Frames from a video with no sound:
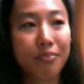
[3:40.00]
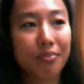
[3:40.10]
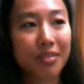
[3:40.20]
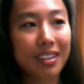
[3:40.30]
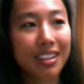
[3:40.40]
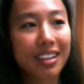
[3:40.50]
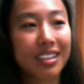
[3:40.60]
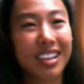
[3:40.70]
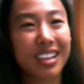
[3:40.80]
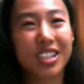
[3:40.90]
at
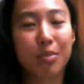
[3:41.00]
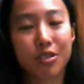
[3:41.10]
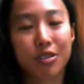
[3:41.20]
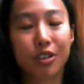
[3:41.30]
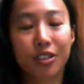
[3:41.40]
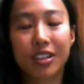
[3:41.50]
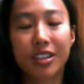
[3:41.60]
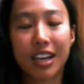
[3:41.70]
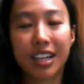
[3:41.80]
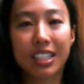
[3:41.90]
Yamashiro
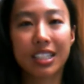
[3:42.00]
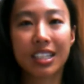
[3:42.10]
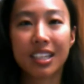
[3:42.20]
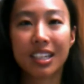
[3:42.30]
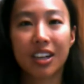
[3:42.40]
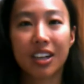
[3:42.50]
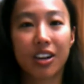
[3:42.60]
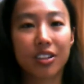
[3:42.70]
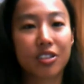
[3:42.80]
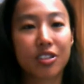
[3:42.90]
Orthodontics, our
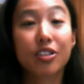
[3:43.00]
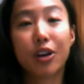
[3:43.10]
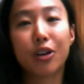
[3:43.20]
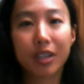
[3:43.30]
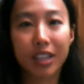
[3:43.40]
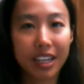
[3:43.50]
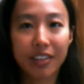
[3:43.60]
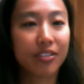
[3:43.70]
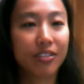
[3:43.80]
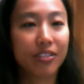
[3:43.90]
slogan, if
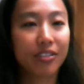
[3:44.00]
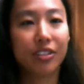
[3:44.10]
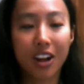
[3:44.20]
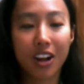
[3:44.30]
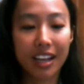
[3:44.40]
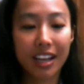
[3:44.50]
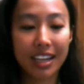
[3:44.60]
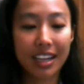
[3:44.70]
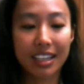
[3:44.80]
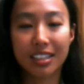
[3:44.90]
you could call it that,
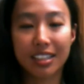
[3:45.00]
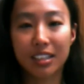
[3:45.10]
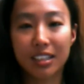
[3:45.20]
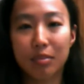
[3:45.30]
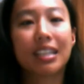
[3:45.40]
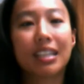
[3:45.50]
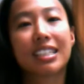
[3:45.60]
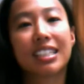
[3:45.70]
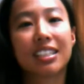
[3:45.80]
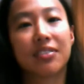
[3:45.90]
is big
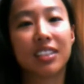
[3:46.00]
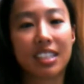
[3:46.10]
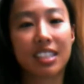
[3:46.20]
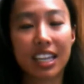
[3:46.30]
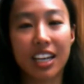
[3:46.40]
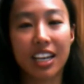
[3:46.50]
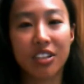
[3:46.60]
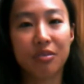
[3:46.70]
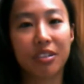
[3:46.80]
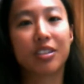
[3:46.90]
city
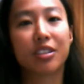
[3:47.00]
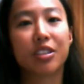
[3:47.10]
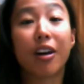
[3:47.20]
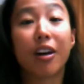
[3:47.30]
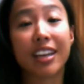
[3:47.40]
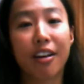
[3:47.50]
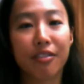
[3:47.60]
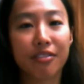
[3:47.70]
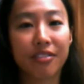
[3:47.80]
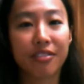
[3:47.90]
sophistication with a small town
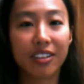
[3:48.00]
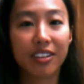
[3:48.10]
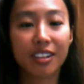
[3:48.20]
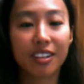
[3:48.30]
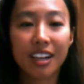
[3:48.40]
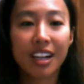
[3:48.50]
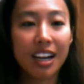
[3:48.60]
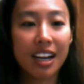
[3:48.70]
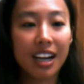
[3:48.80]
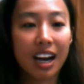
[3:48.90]
feel.
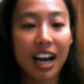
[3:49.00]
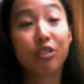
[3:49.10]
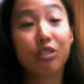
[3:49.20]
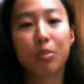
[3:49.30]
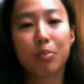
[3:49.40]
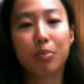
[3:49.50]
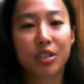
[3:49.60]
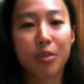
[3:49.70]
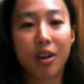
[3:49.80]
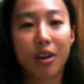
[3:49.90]
I grew up in a
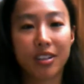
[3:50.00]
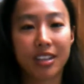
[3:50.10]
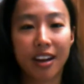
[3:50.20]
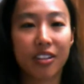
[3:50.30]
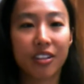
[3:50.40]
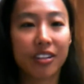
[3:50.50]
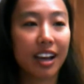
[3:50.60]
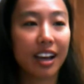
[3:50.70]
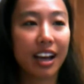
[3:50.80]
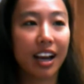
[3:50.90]
small town.
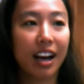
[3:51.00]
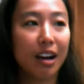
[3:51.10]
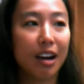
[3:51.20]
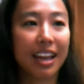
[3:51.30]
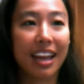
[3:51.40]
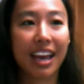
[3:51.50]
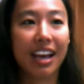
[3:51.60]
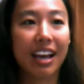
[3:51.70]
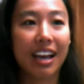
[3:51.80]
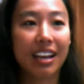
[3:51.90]
I had,